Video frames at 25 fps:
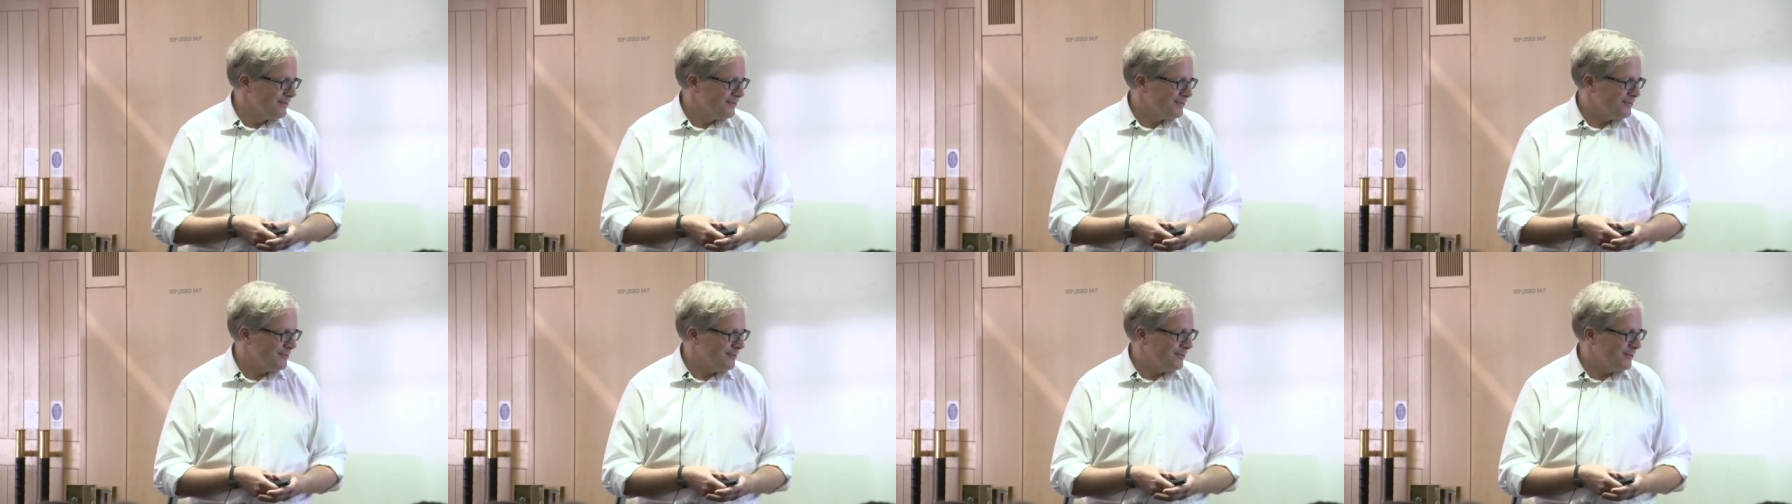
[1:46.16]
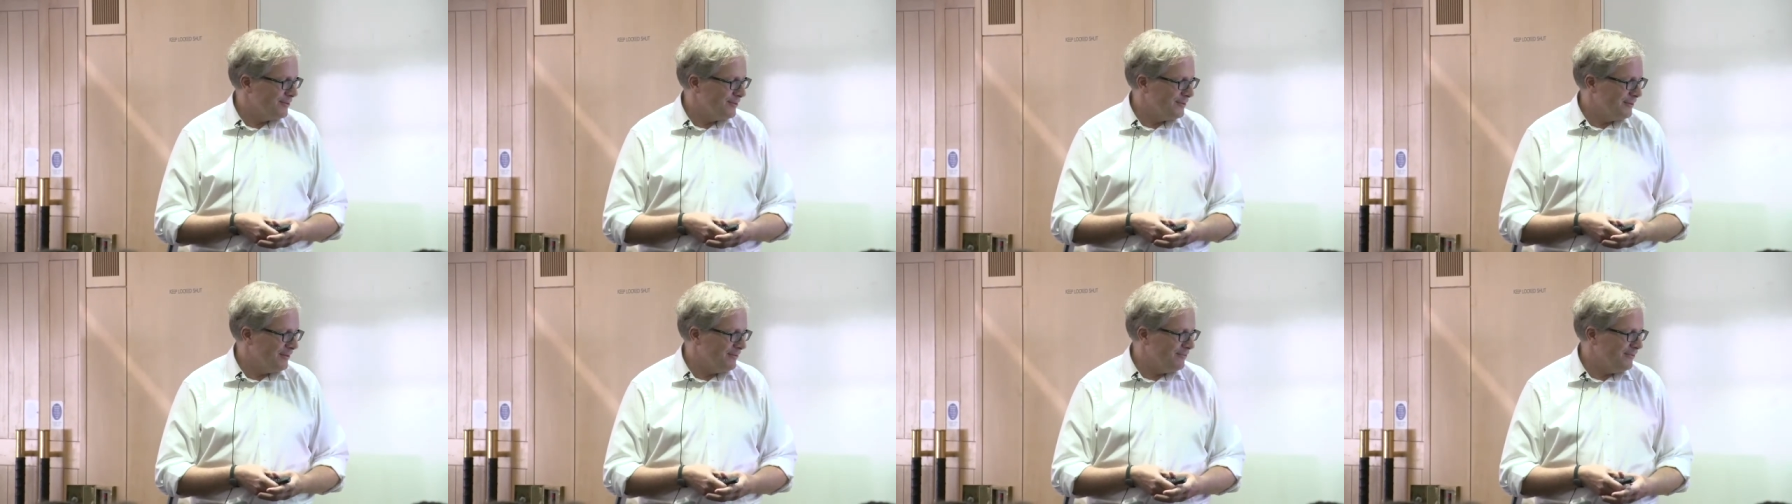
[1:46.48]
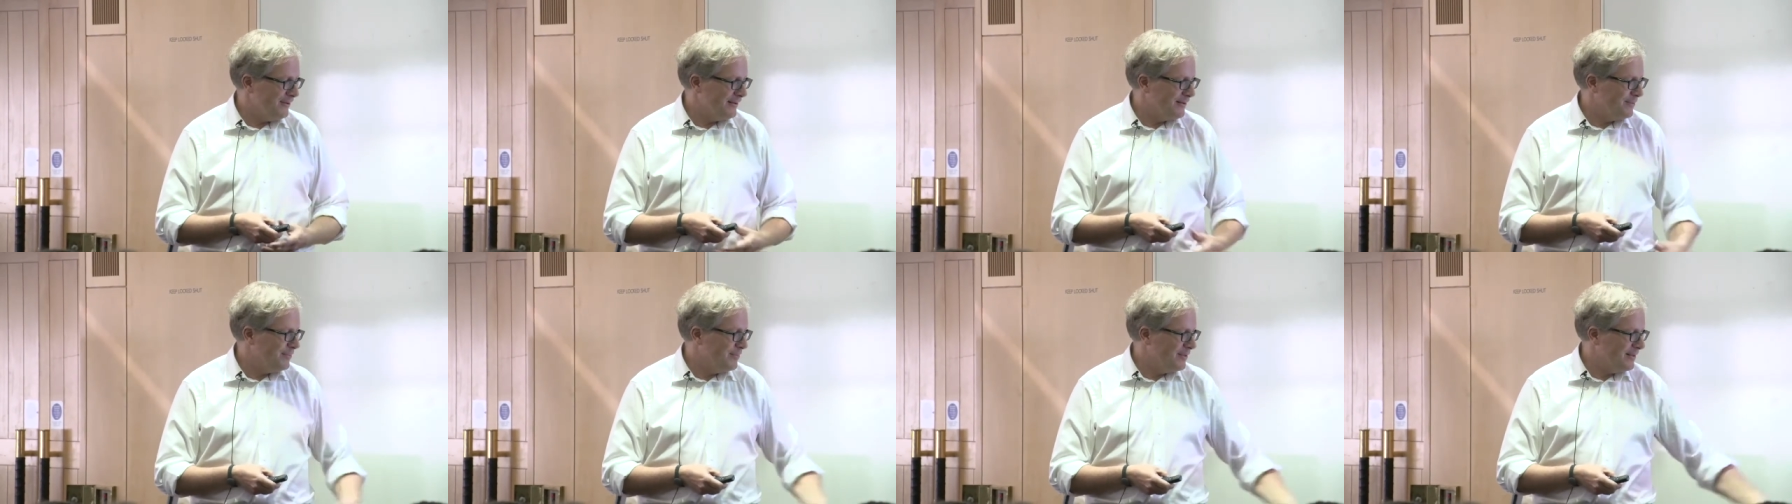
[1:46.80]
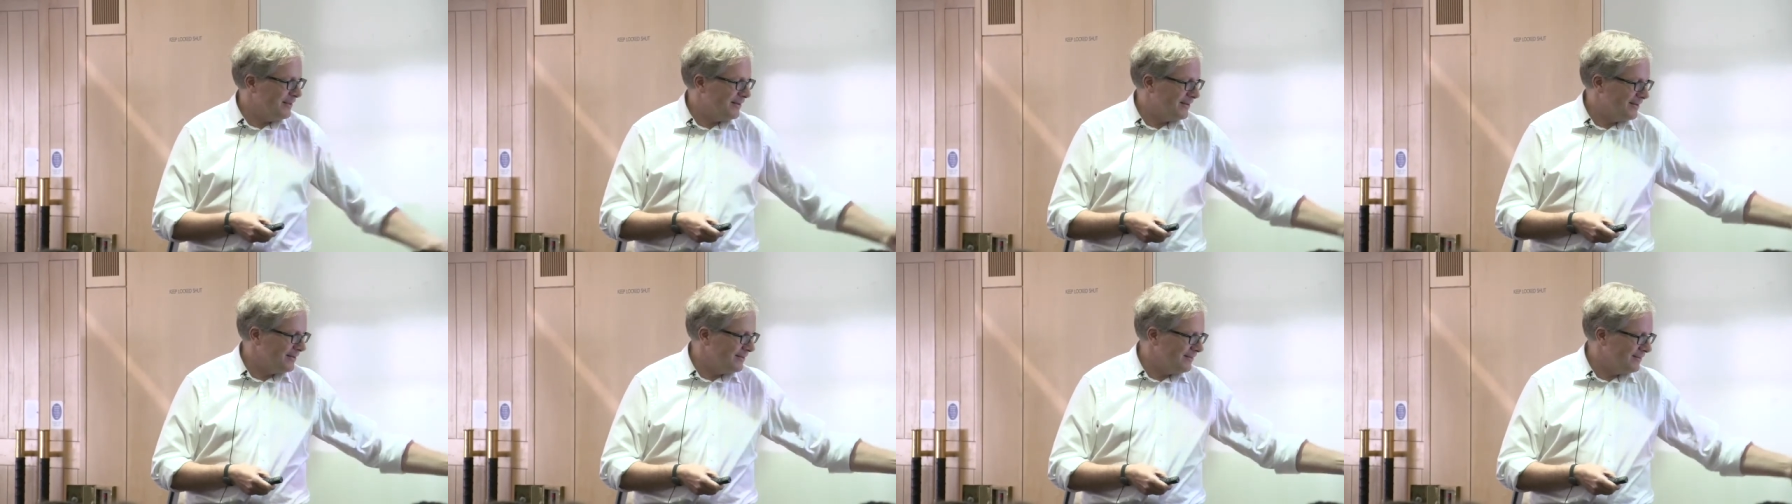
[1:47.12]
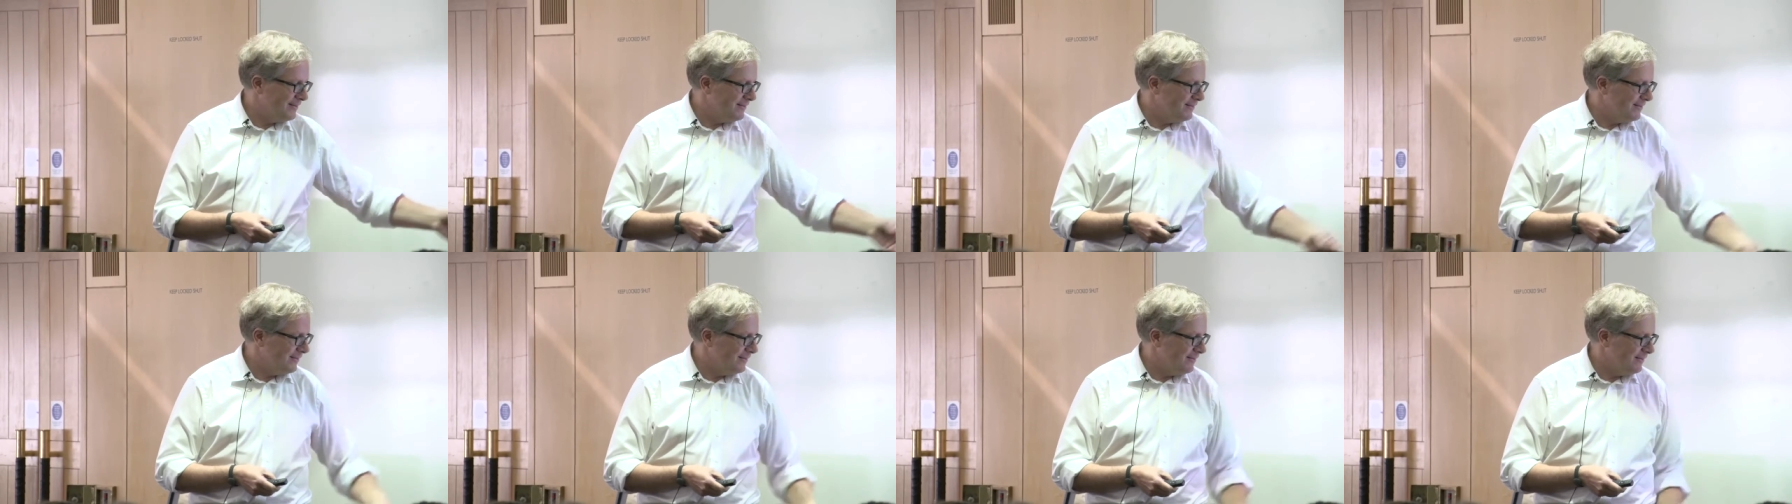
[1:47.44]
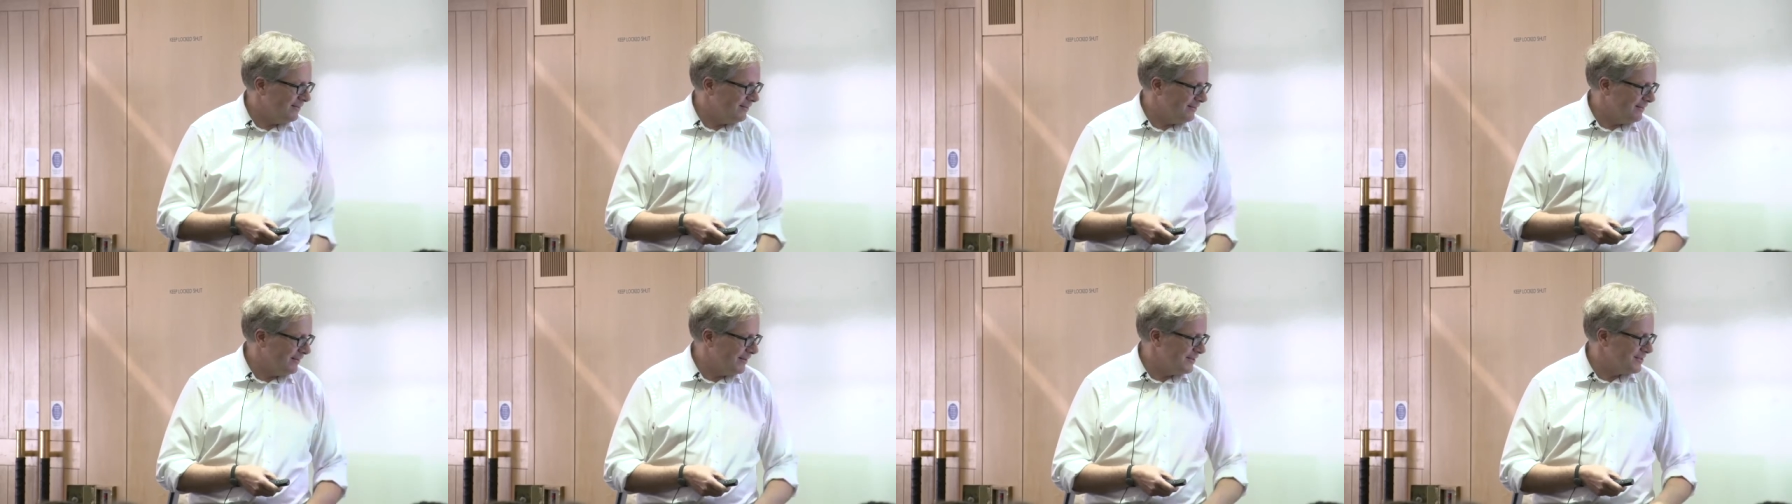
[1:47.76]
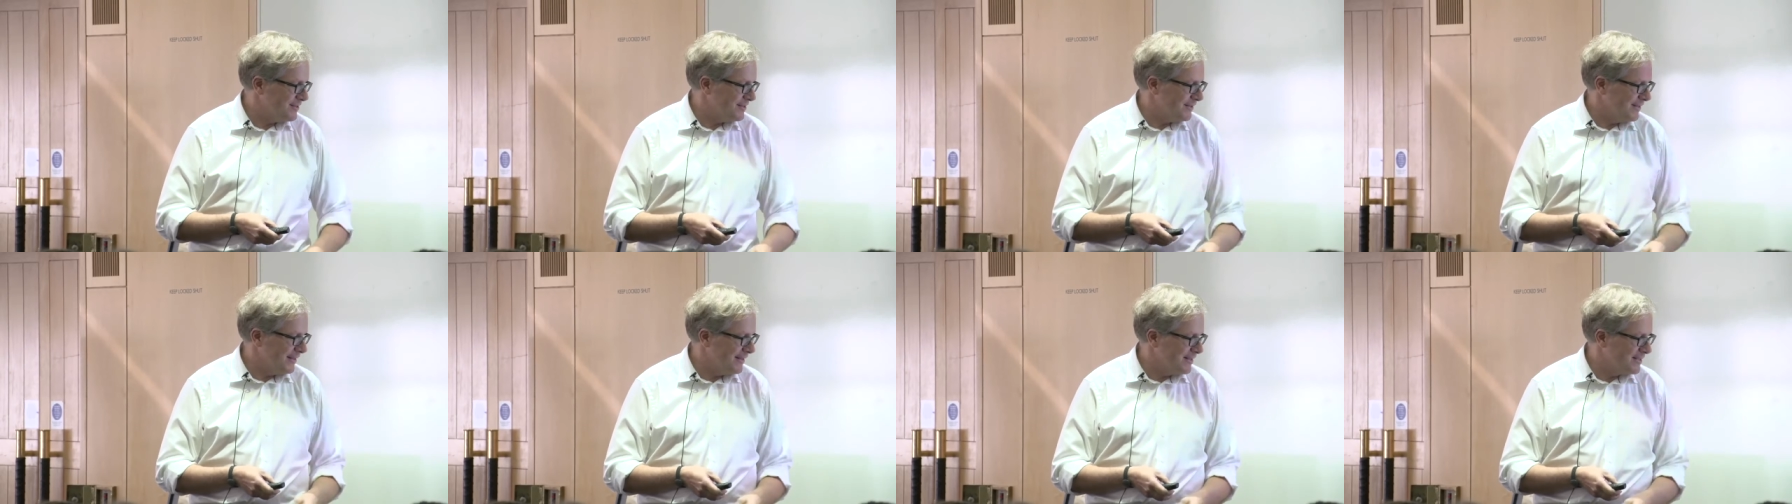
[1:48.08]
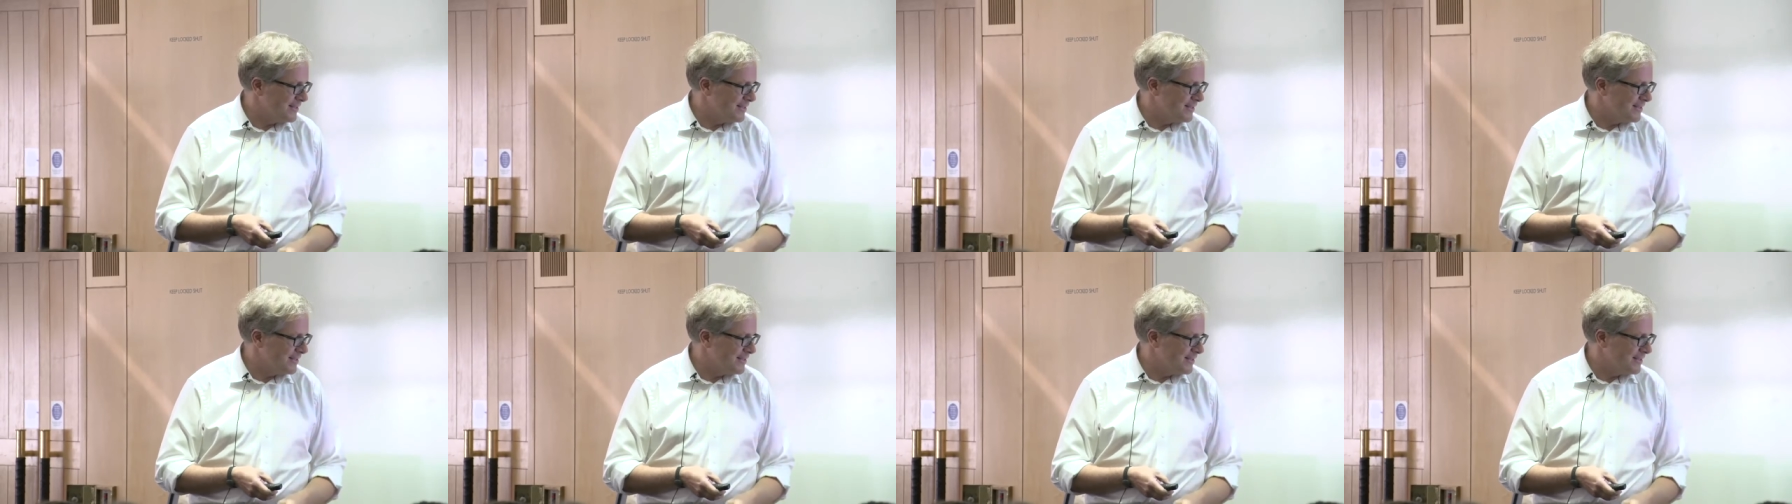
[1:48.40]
So, you know, I felt a bit like Isaac